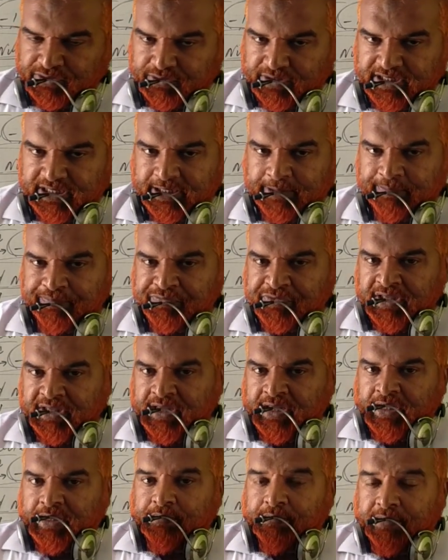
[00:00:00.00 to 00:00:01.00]
So here
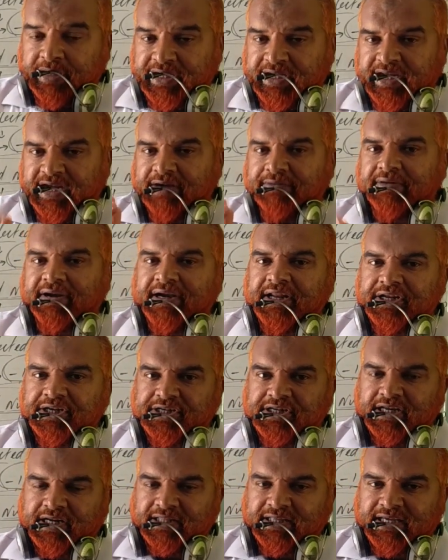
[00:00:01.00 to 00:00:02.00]
many
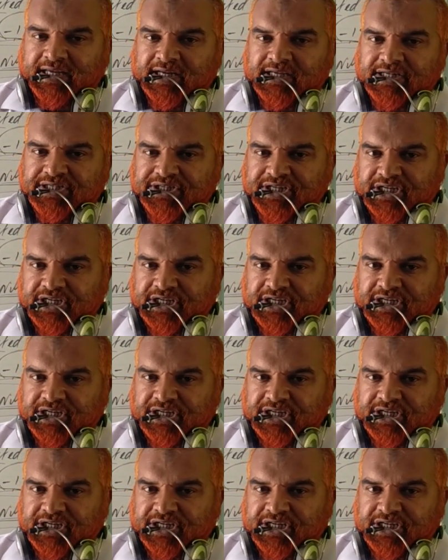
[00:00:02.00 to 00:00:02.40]
advantages are there.